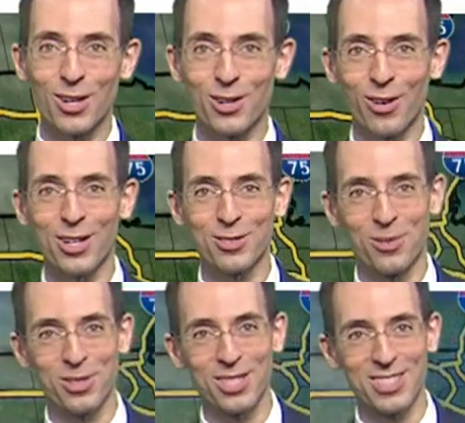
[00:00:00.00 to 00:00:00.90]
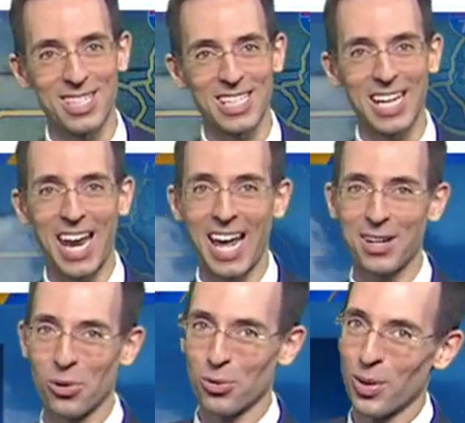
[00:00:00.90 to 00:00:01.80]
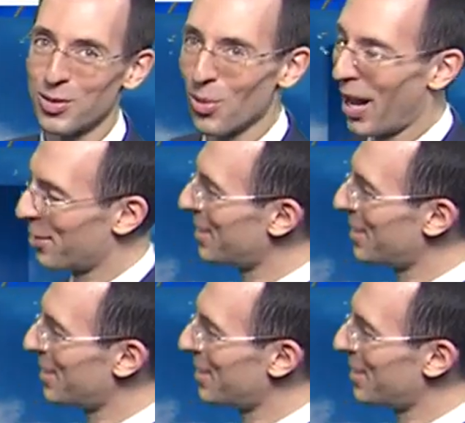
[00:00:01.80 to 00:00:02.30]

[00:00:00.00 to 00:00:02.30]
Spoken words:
across northeast Indiana and Northwest Ohio.